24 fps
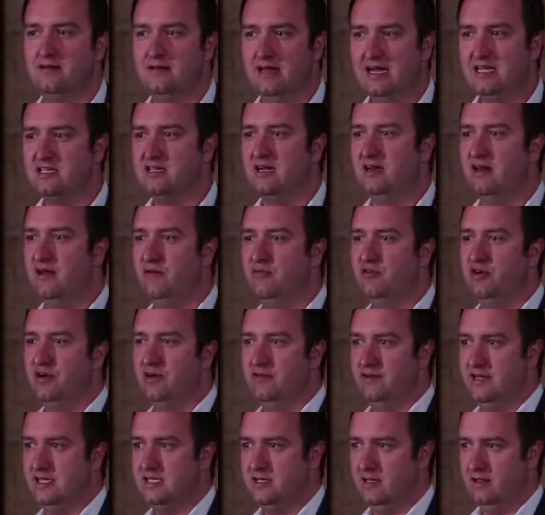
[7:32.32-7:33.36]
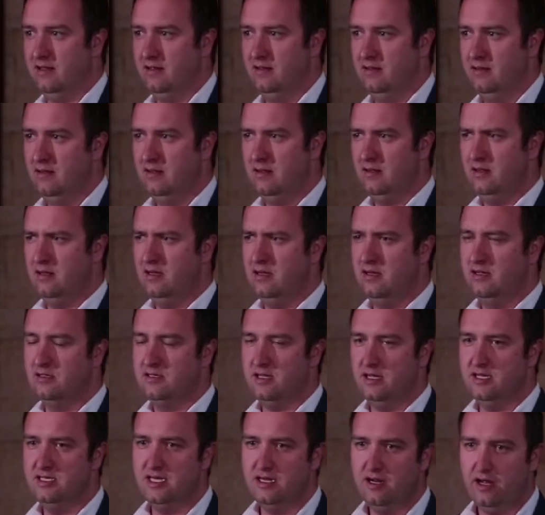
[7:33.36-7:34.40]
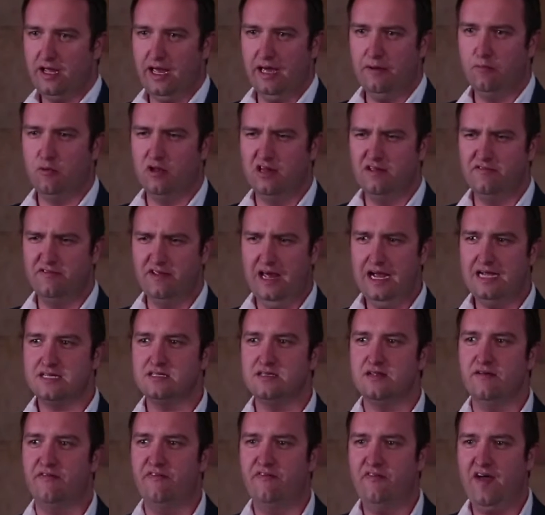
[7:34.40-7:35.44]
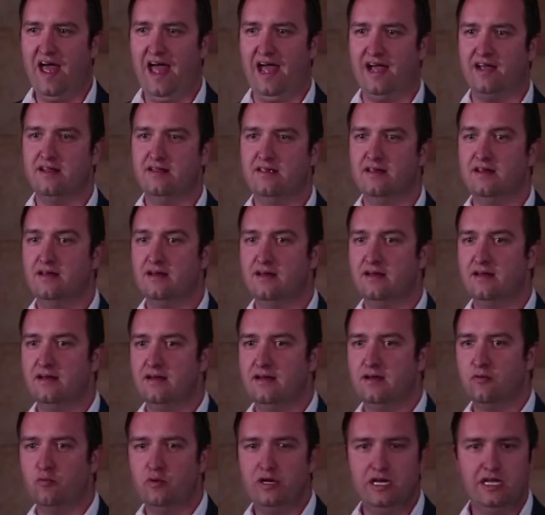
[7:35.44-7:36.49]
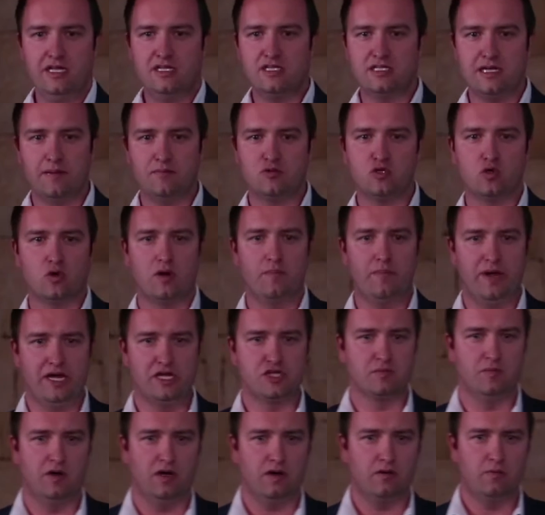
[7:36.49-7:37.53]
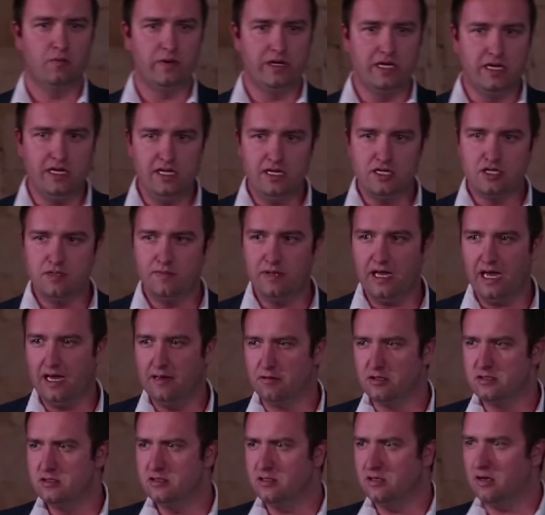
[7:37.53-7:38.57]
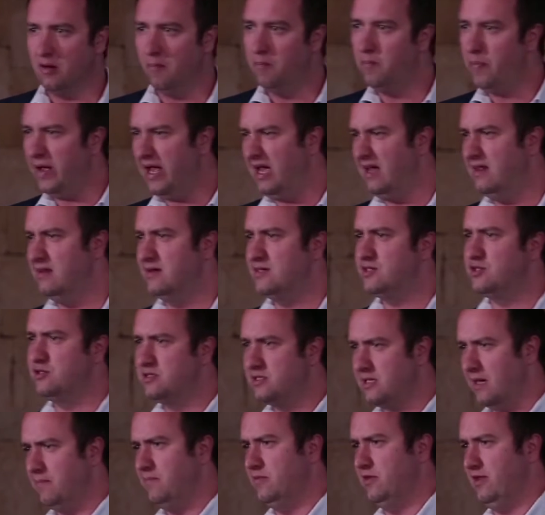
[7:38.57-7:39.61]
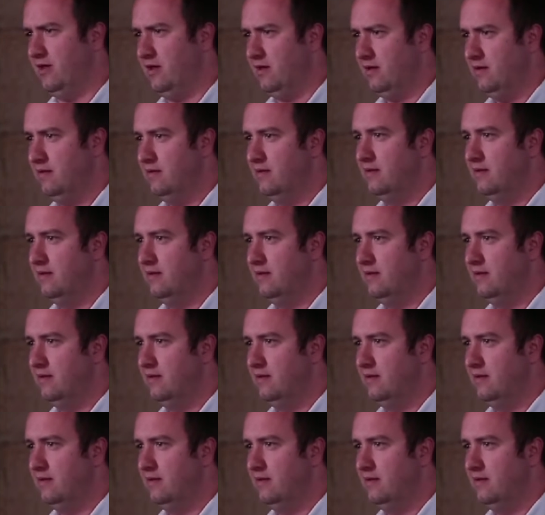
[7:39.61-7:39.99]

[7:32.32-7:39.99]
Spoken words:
That's clever investing. So I said, okay, well, if that's the fact, we need some sort of benchmark. We need to be able to compare this to something.